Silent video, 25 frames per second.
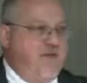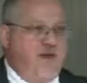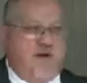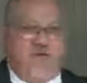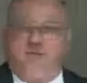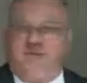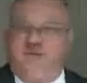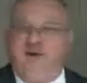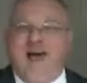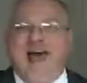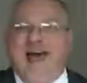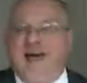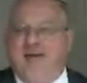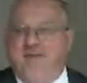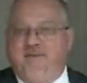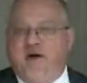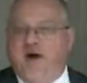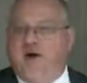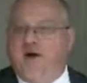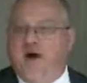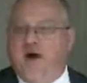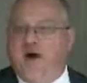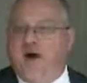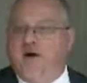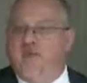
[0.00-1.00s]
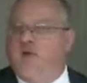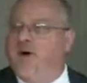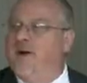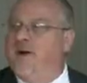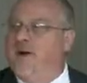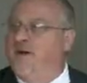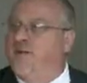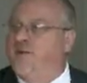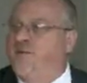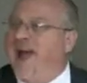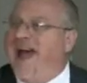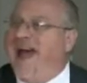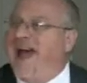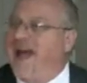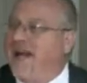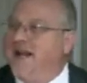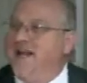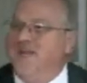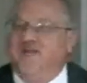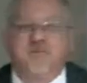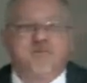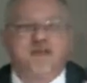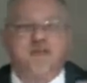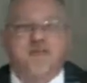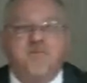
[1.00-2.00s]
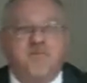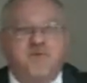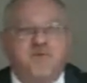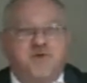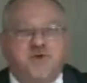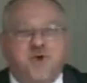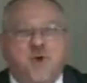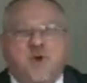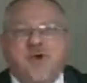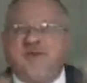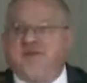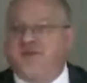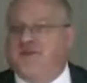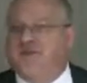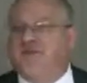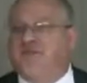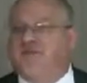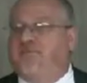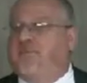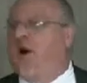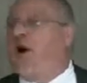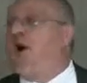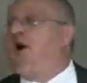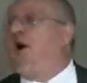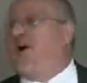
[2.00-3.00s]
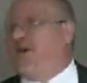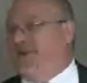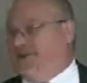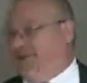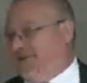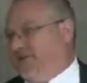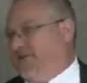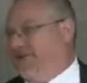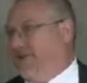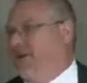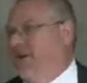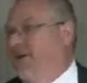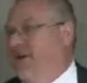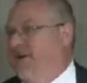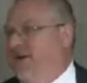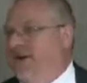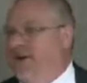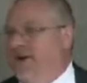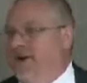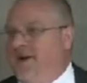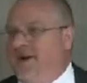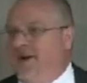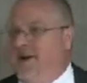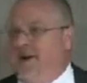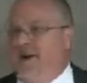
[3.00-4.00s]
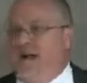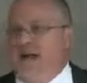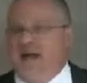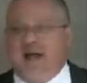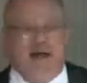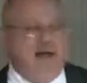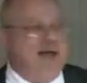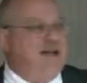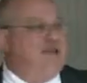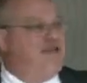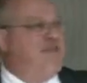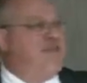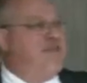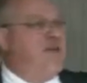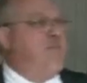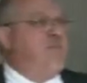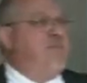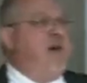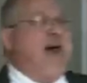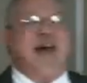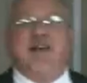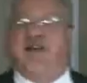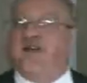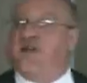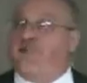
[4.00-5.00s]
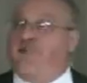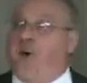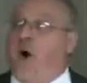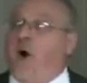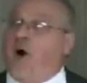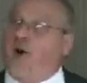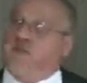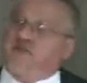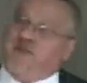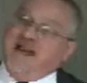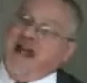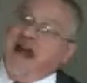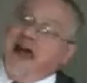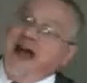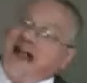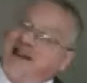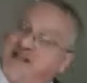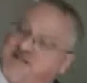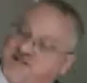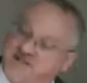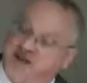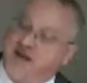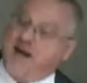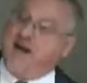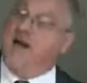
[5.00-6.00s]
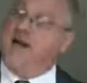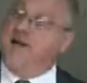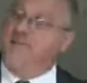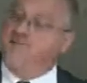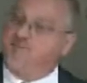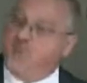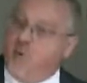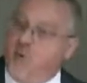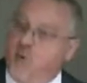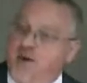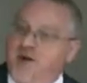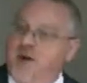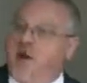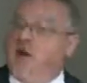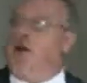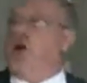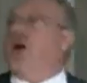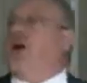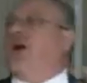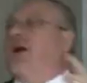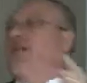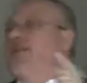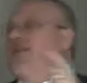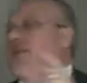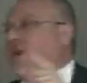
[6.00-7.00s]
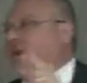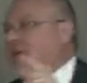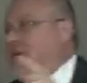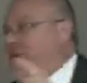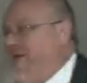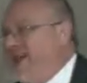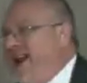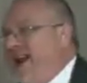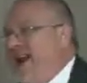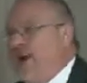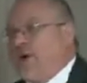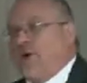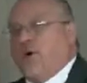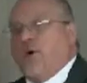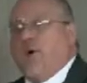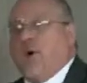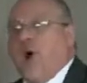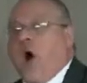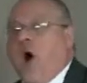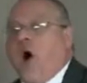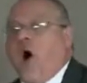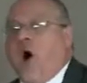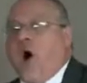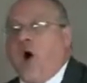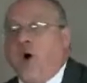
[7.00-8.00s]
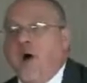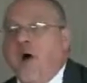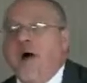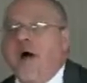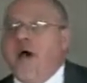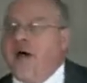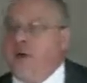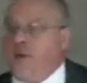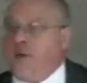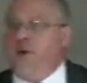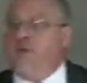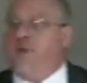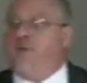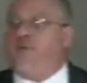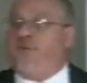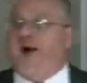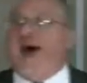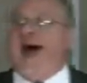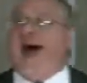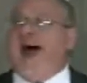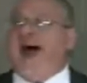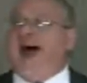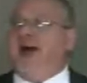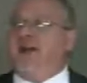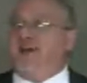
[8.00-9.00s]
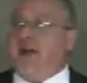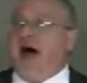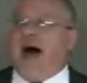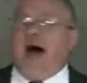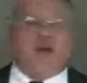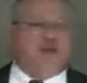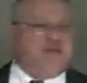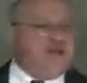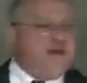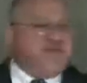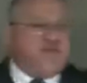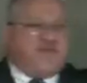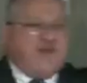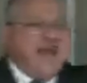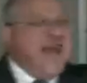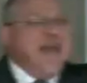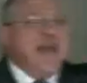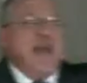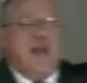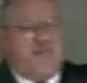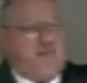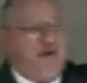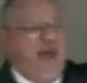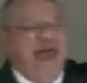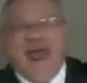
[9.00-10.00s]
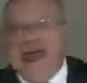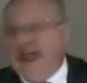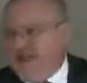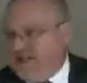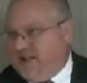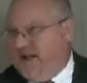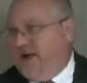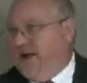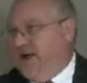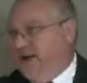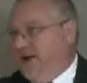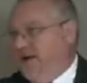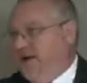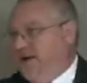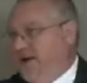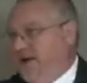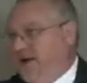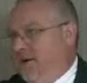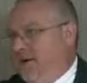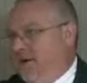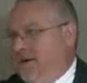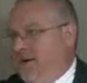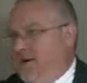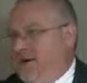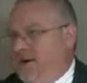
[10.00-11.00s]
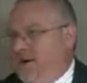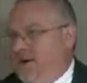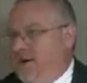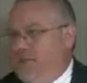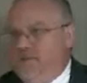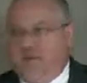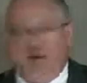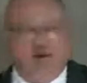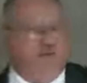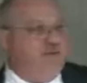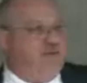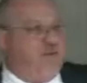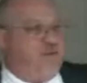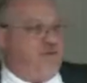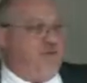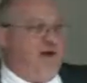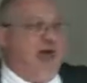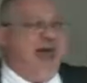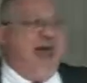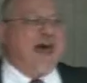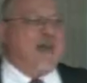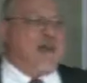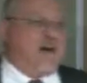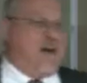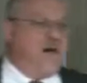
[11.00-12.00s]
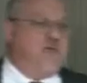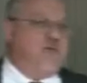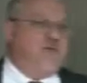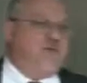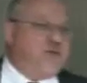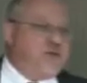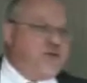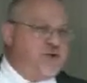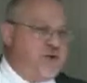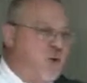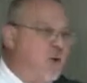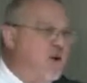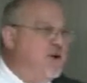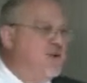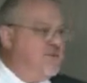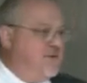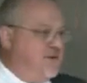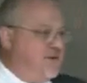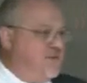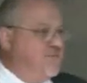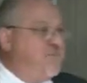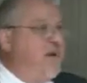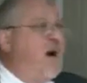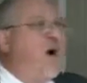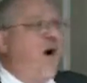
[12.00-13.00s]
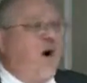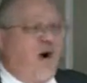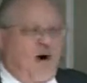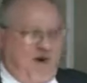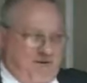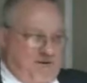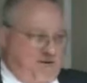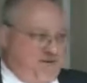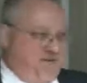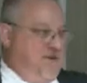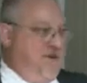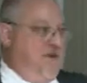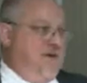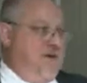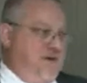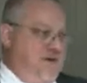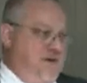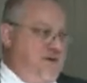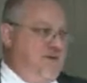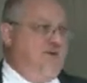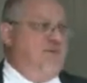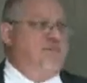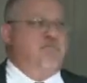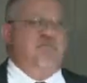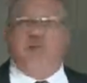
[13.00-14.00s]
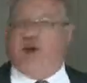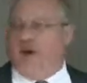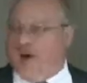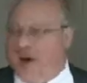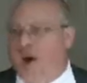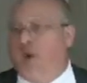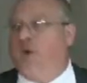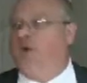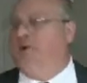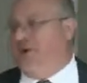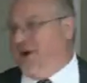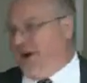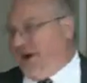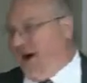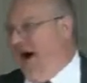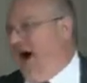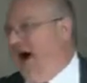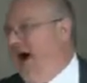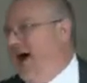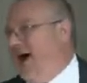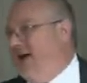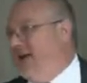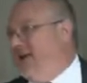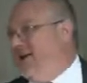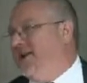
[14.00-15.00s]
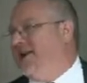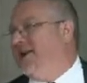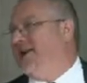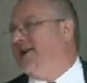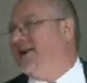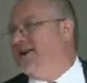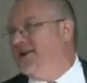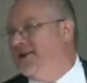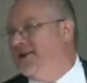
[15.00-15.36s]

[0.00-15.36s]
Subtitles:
The fat thereof. What? The fat is the choicest parts. It's the best parts. And actually, when you look at the Levitical law, you find not just any fat, but the fat of the choicest parts belong to God.